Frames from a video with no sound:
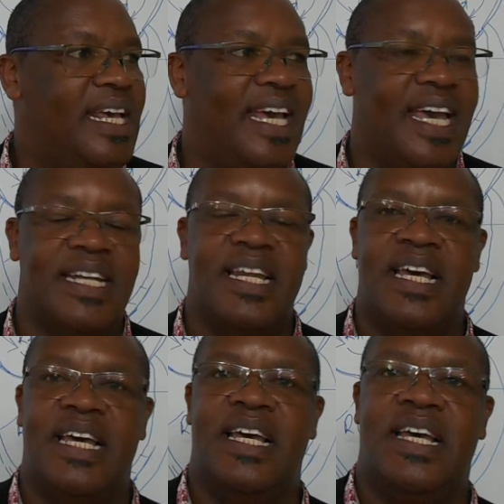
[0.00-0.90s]
And
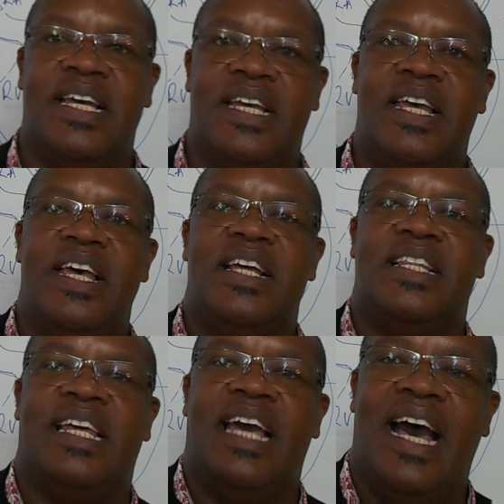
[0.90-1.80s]

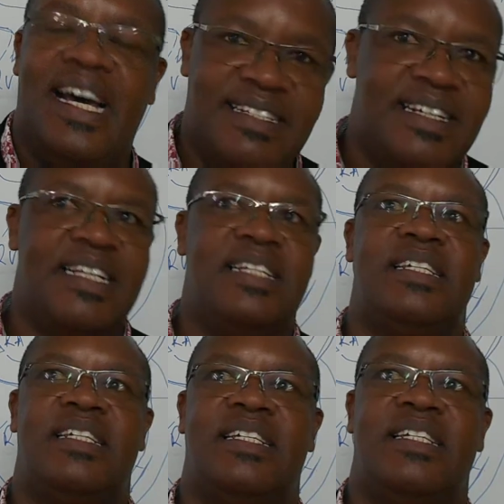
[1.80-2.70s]
the heart
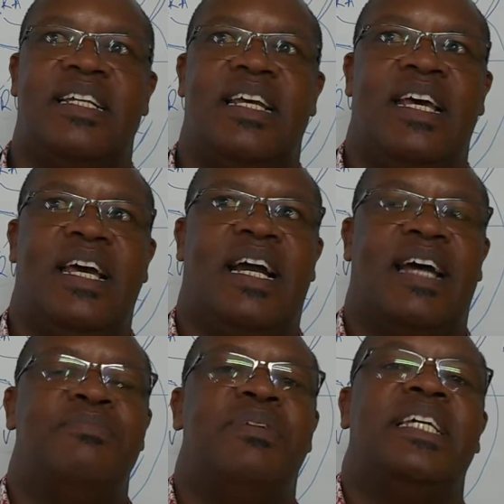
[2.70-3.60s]
rate
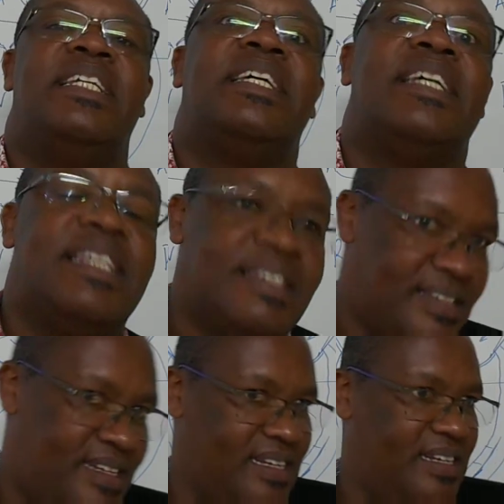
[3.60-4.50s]
can be
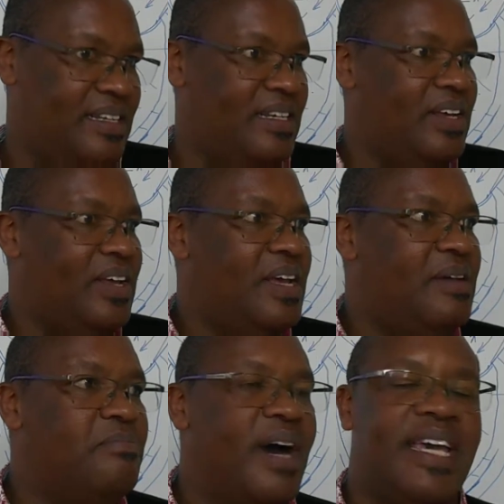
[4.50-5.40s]
increased
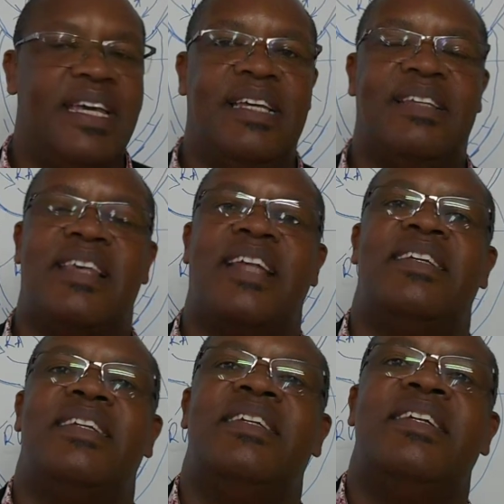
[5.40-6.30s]
by
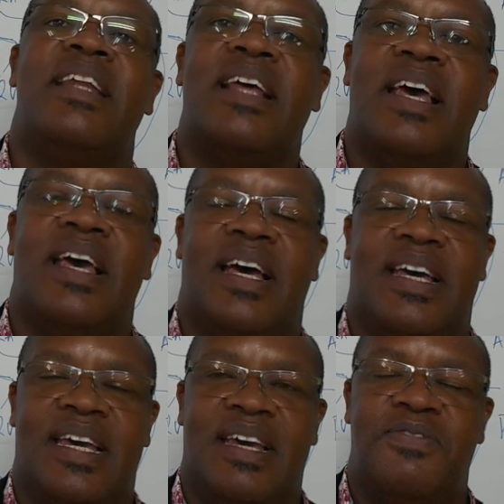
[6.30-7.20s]
certain
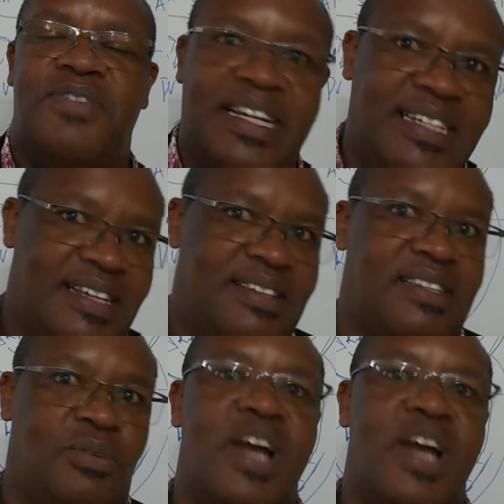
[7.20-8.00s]
factors.